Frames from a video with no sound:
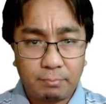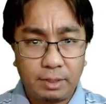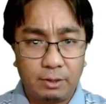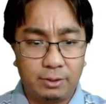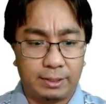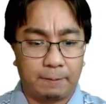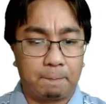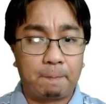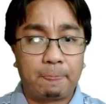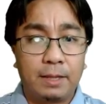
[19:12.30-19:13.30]
Okay,
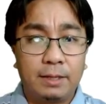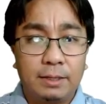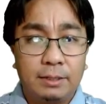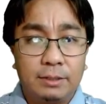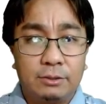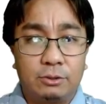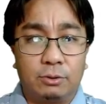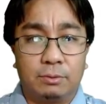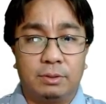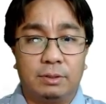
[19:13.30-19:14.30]

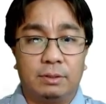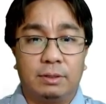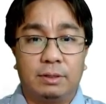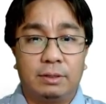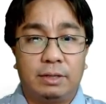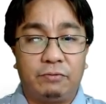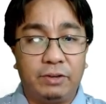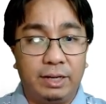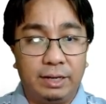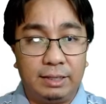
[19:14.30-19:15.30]
so
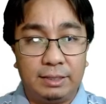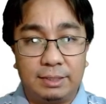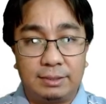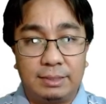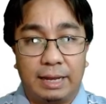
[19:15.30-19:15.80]
definitely this is